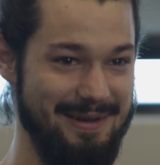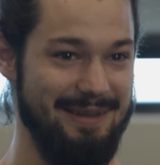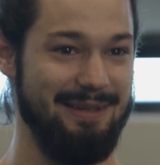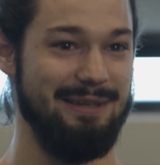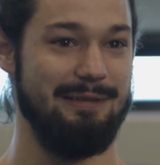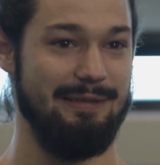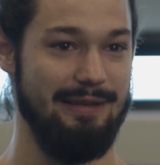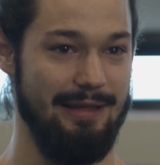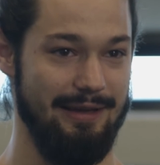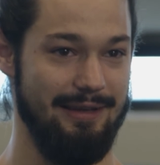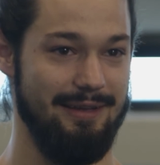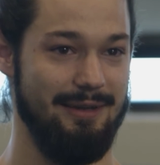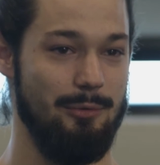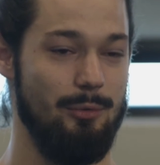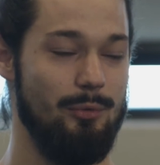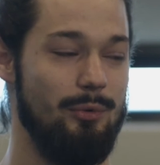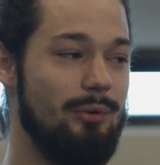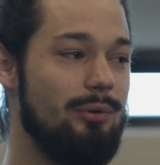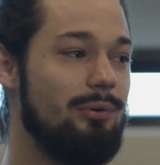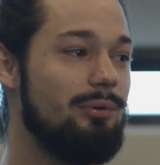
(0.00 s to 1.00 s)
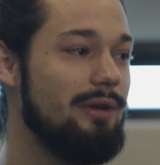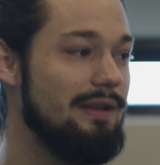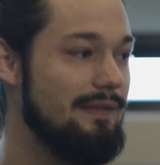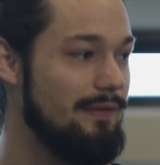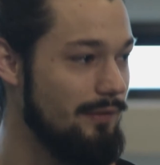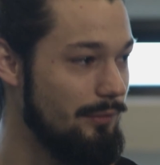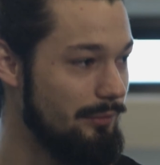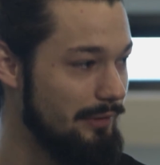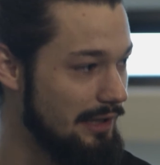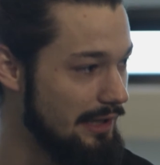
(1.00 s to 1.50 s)
And it's like, ooh,
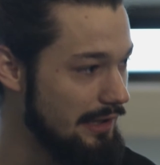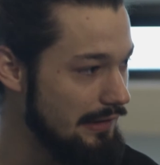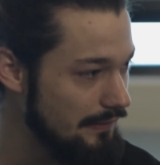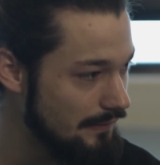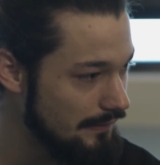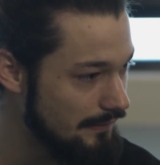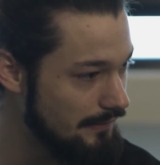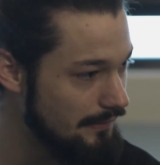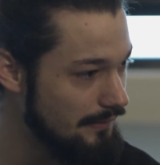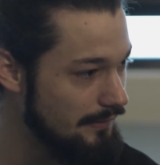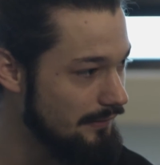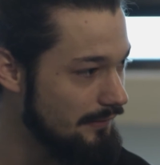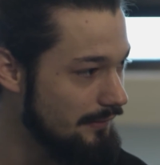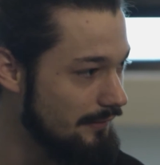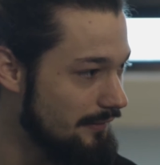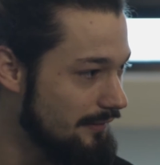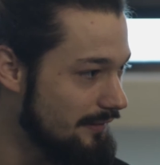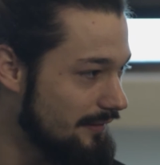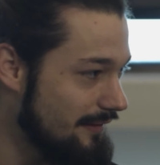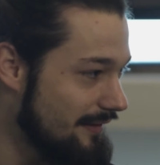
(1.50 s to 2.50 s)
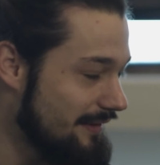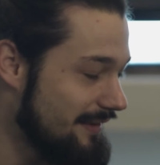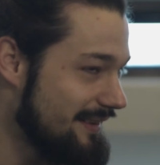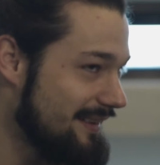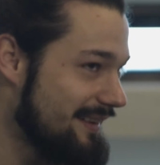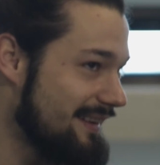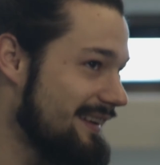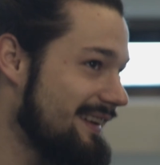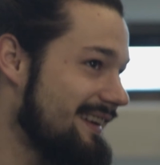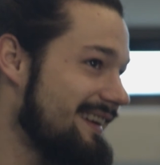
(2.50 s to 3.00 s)
it's a release.
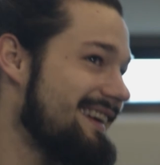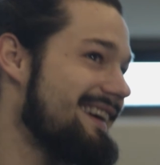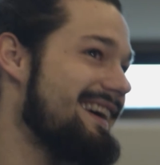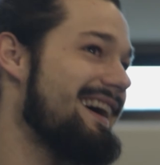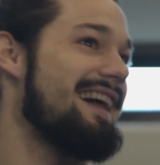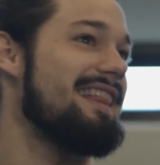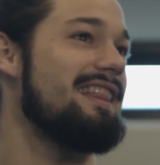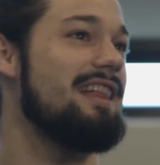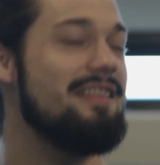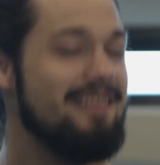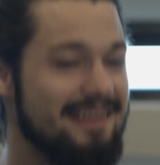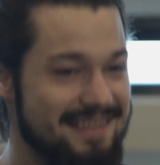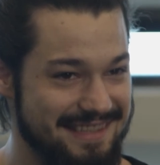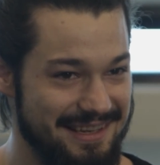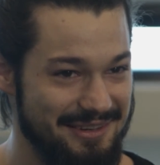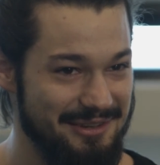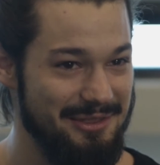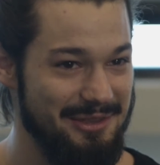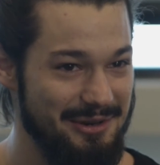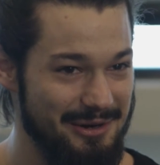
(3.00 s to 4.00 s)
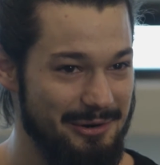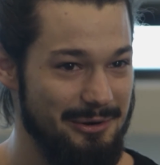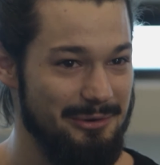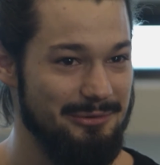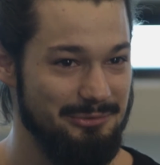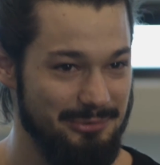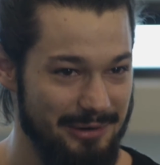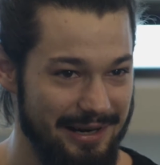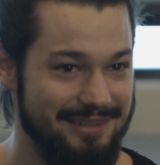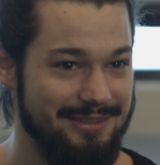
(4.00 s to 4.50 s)
And then there's another
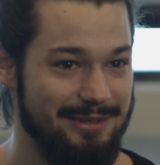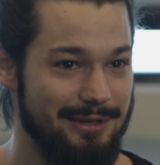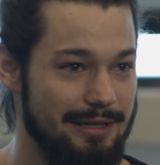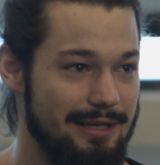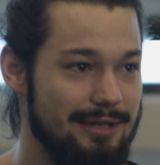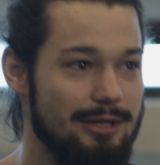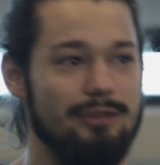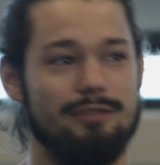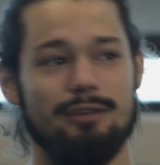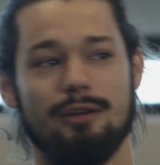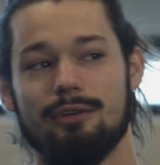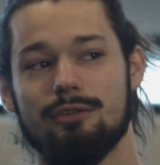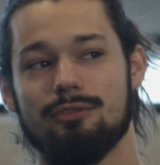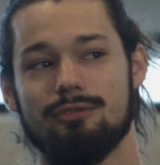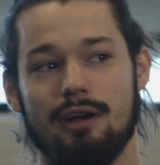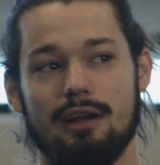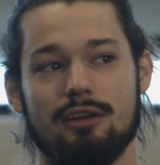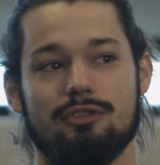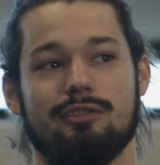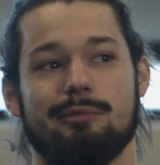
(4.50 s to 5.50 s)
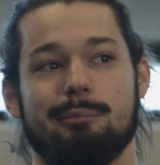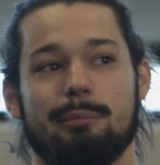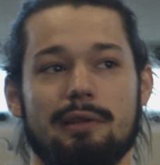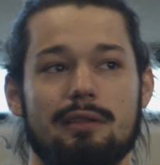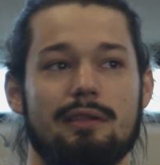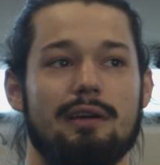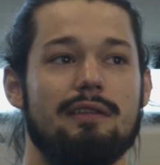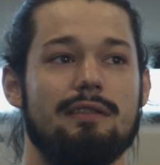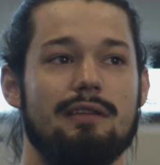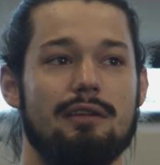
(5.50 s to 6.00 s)
contraction, not a contraction,
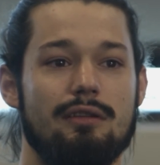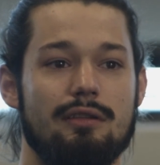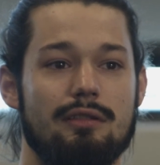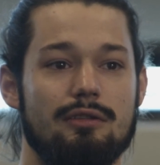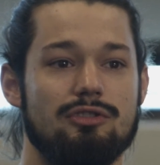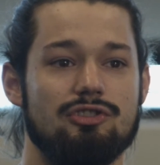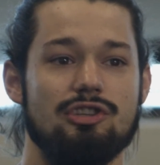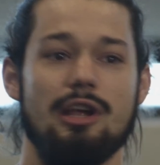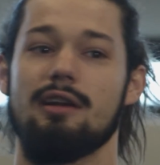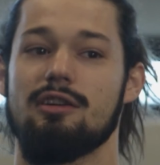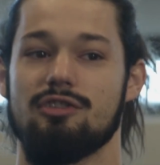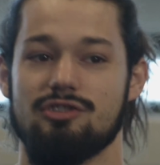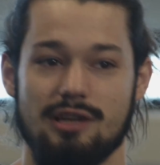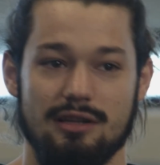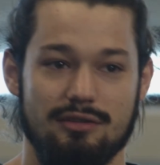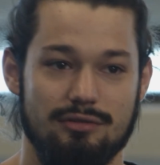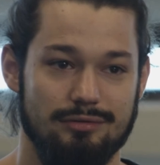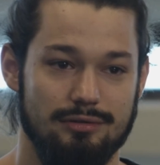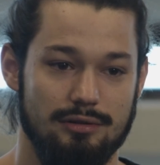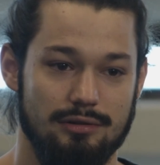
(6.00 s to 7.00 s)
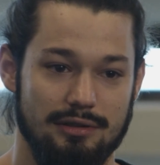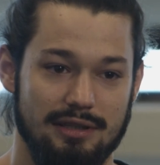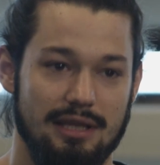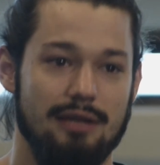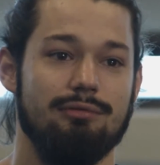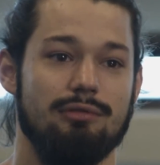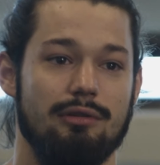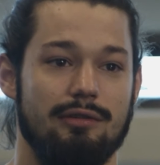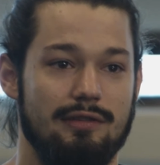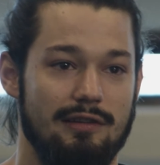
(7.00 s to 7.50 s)
but there's another challenge that you
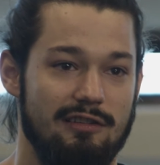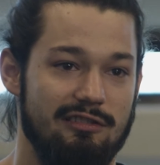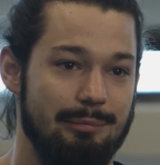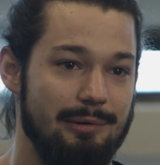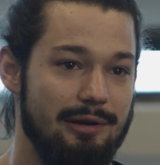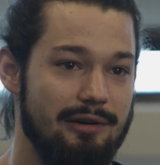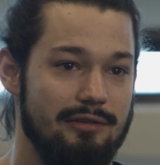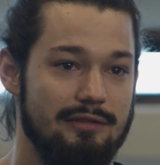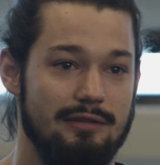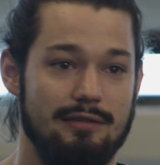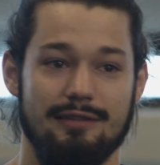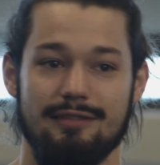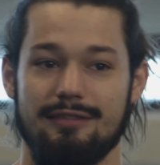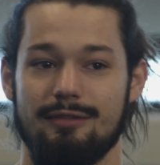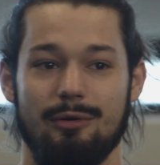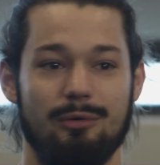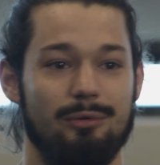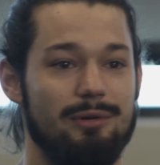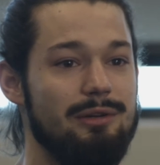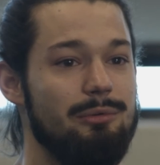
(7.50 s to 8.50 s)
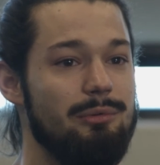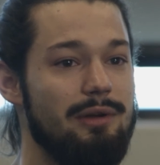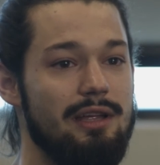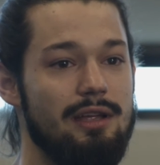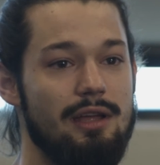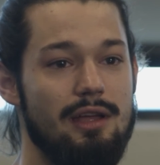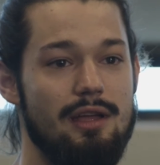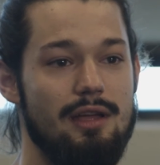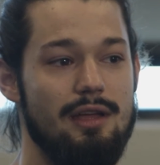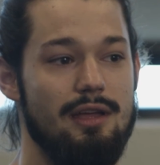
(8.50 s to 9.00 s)
give yourself, because this is the only
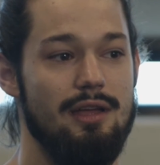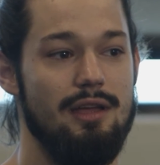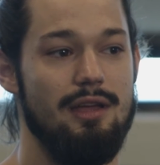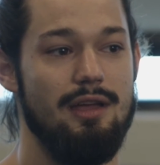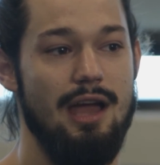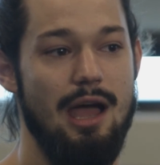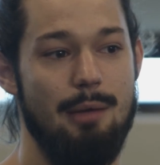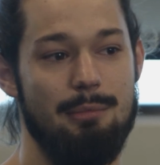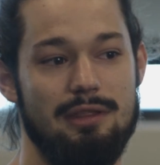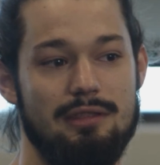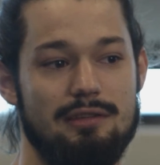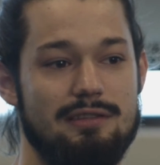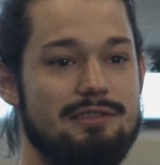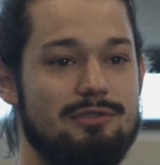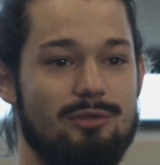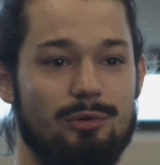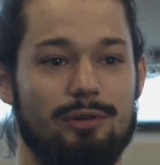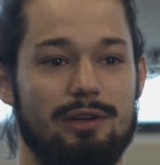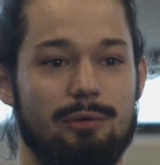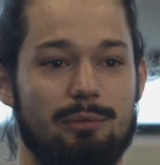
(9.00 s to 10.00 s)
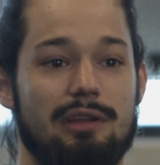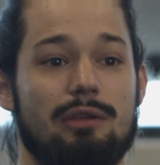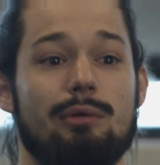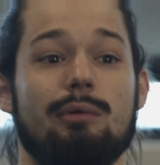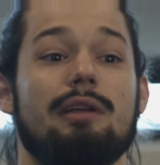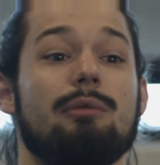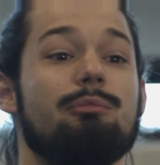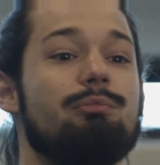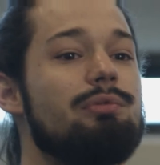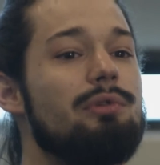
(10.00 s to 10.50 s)
way, I mean, this is the only way
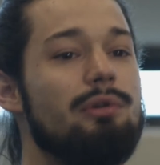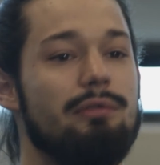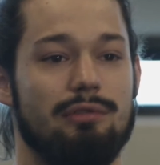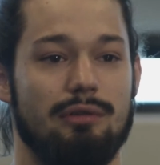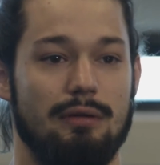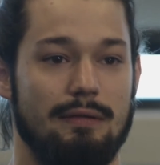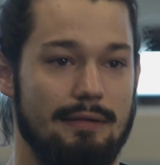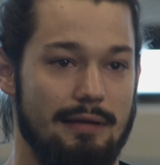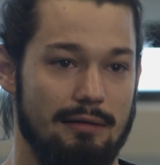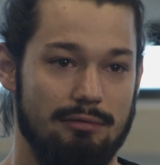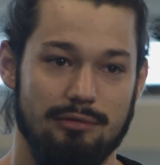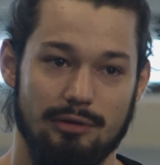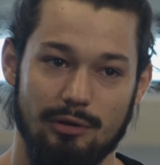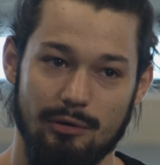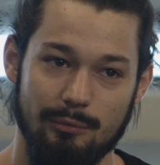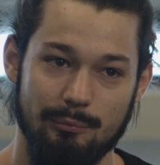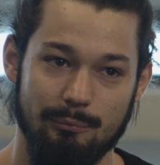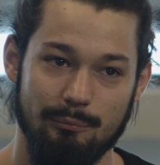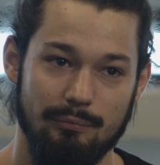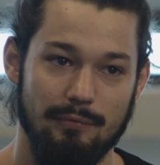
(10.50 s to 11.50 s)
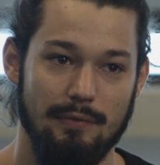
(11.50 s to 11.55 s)
you improve yourself, no?